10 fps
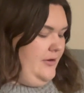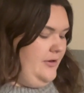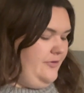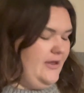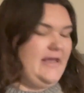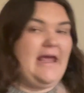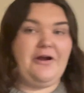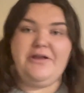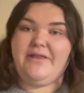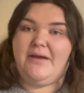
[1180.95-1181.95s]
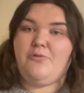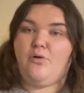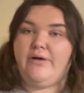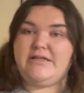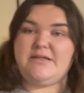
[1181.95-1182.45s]
The carrot that I'm
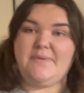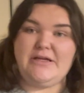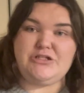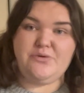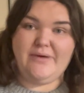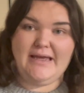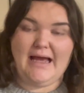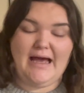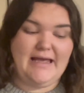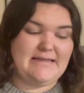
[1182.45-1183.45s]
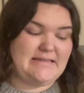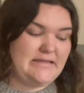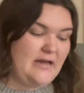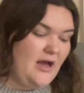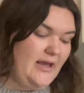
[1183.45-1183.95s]
going to be doing is
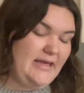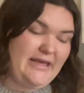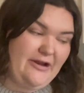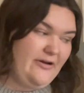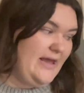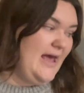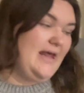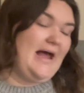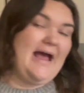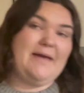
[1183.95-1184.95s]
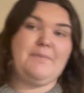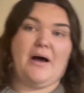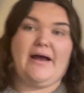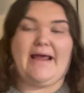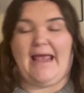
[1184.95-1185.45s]
not here yet. I
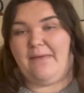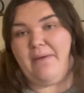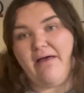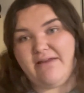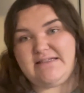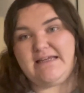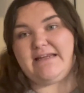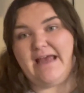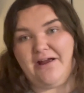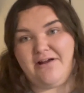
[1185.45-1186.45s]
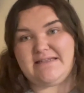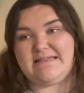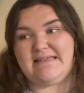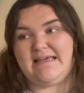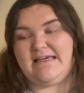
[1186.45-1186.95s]
bought a pelleted carrot
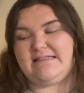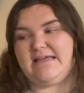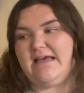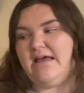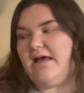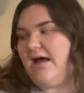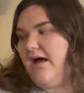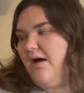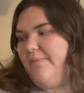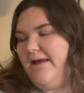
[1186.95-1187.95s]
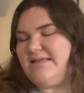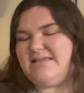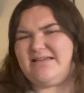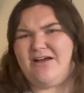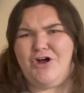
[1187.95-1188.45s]
seed
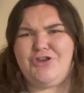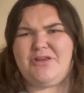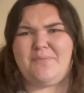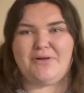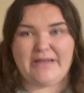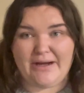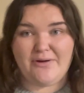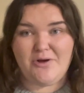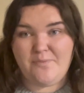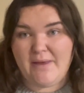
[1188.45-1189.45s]
It's called the Bolero